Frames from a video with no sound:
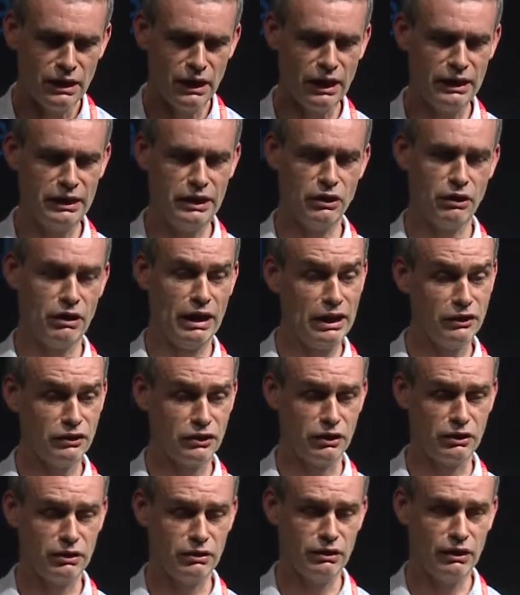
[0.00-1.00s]
A year
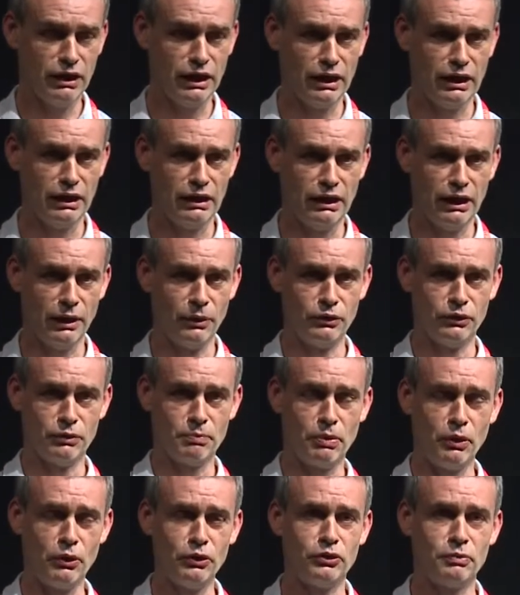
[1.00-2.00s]
later, I was
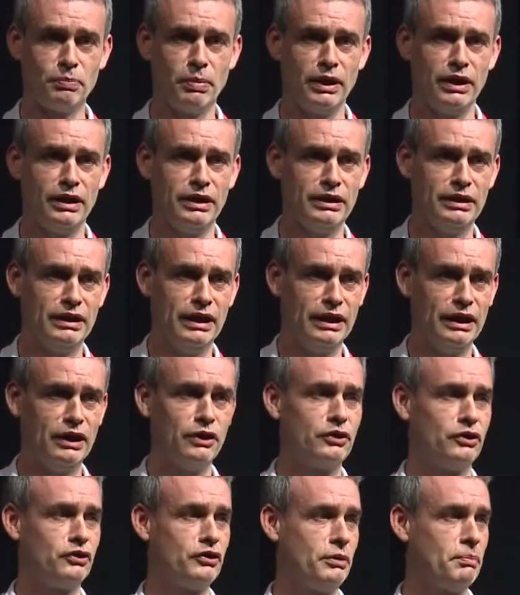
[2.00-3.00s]
approached by an
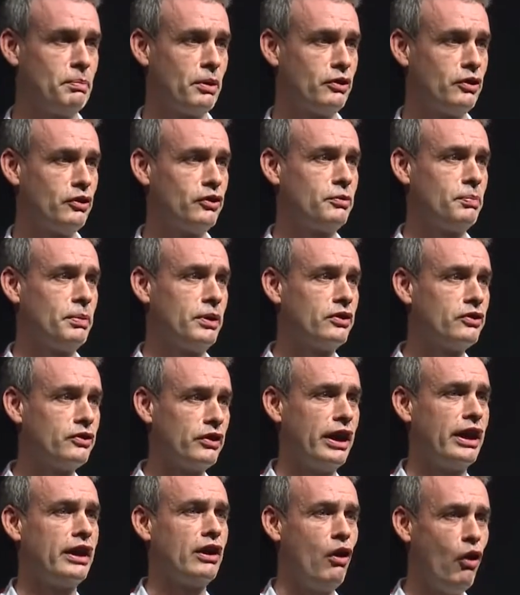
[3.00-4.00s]
industry participant
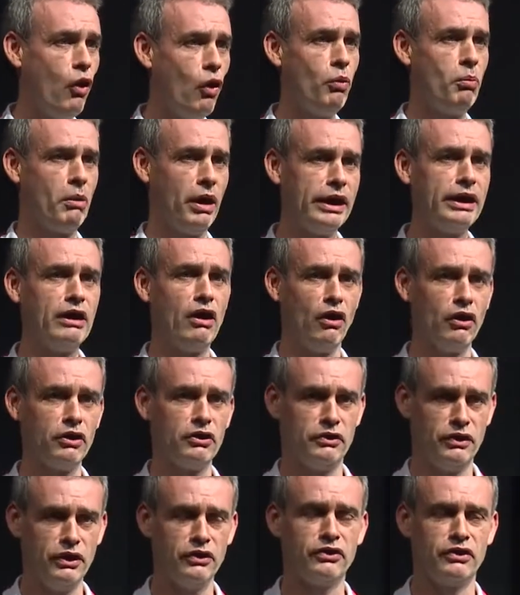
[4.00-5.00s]
saying, oh my
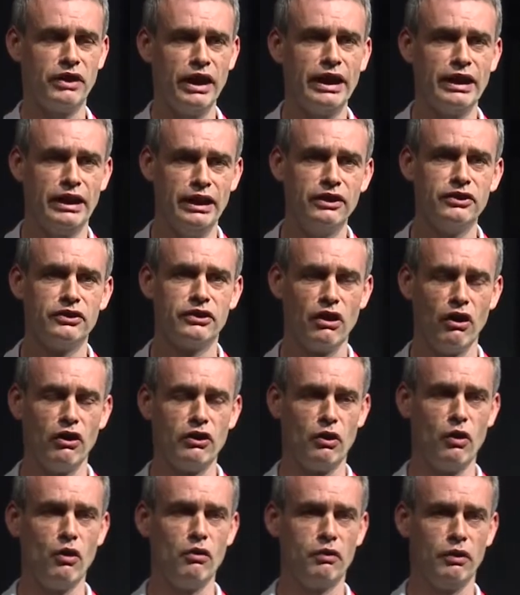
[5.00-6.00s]
God, this thing is
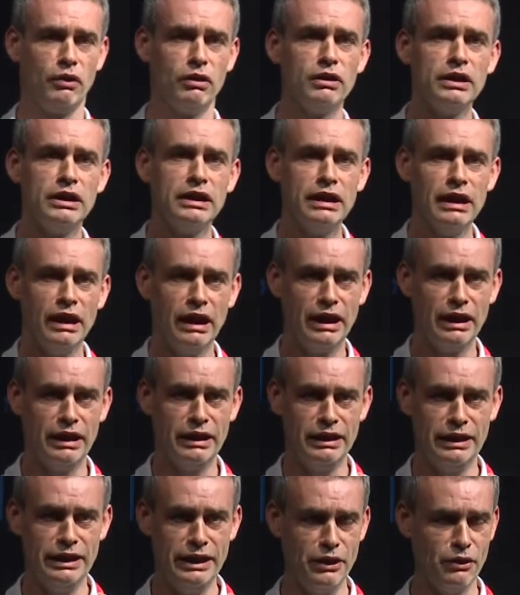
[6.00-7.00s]
god-awful.
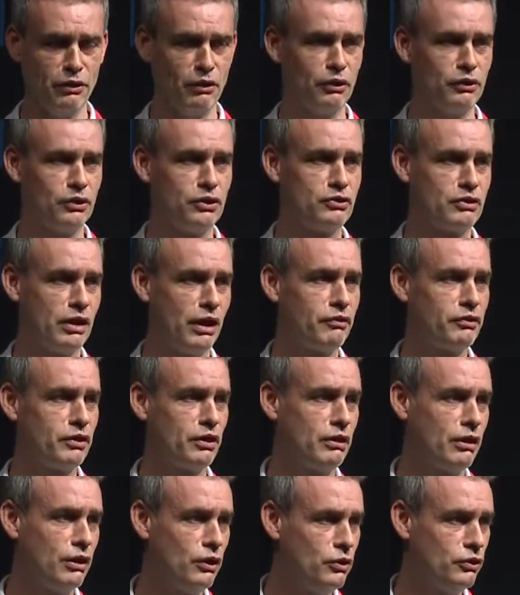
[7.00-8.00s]
Here are the draft
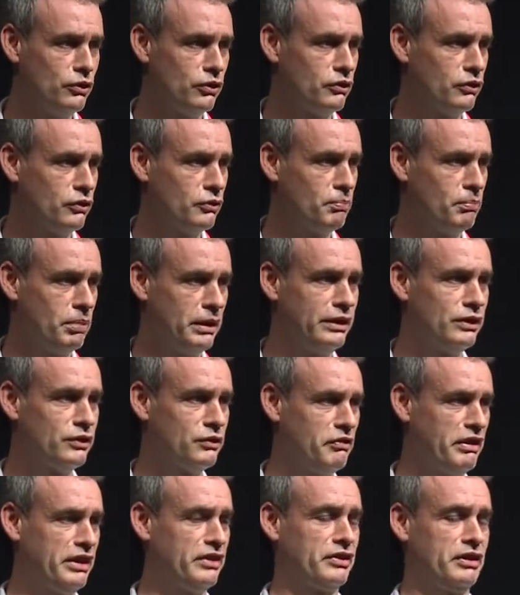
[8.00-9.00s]
conclusions, please
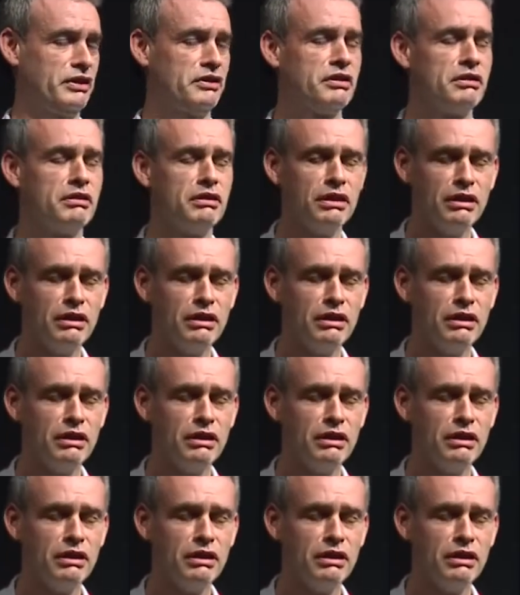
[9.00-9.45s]
fix it.